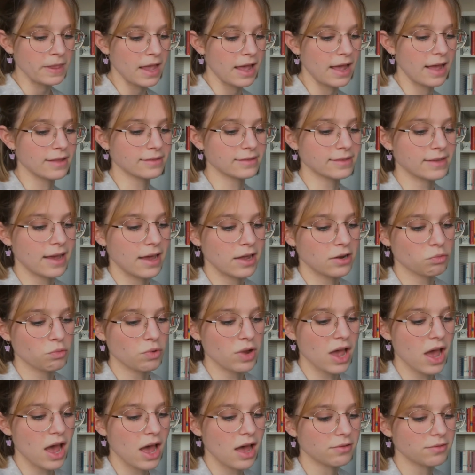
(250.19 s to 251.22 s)
And then
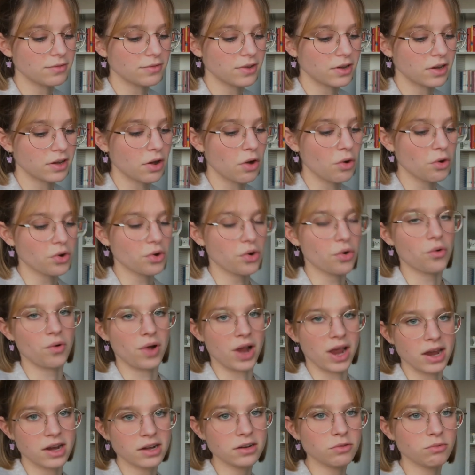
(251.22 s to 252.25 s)
we have
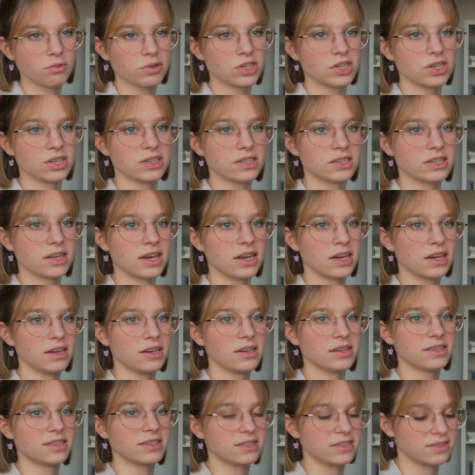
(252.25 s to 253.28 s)
Orgorein, which is a